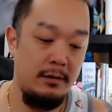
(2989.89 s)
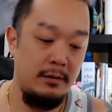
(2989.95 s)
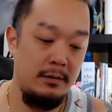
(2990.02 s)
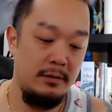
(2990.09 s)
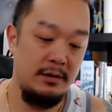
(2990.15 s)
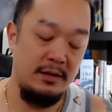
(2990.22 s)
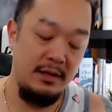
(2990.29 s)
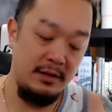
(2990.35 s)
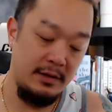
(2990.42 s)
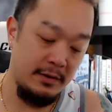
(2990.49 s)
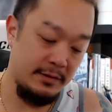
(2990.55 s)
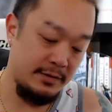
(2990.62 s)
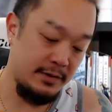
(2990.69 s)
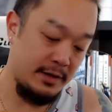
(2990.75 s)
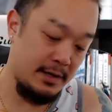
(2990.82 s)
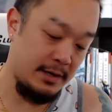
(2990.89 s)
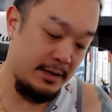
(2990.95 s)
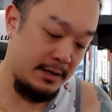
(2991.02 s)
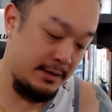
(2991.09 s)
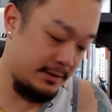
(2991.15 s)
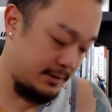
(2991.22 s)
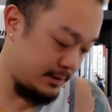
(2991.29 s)
the details are
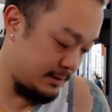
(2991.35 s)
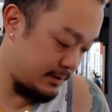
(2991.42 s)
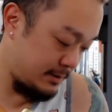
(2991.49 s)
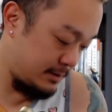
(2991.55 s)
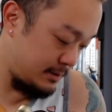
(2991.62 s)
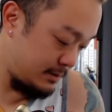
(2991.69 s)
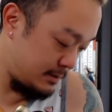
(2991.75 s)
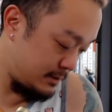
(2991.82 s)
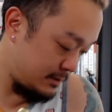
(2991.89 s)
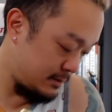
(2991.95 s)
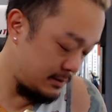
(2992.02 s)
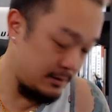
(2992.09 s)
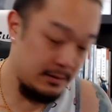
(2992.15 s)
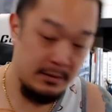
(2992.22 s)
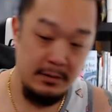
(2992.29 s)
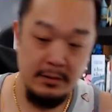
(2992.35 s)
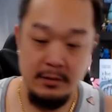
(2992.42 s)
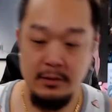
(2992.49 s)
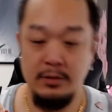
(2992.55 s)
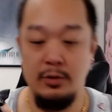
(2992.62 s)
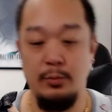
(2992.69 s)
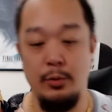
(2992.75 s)
nice.
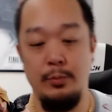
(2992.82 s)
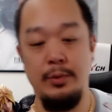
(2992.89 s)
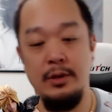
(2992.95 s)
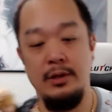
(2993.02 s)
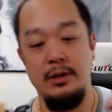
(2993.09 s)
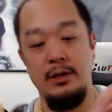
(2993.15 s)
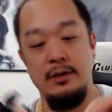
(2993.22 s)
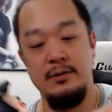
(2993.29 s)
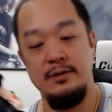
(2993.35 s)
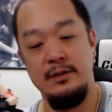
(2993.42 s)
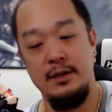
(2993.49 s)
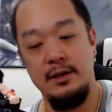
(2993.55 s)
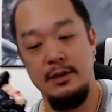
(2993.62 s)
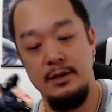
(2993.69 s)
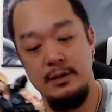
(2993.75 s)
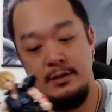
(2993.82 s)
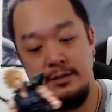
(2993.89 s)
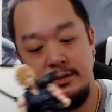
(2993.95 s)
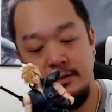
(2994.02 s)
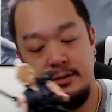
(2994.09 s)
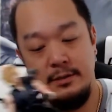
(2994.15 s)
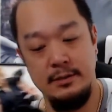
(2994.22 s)
The mobility is
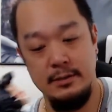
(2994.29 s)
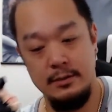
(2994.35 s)
nice.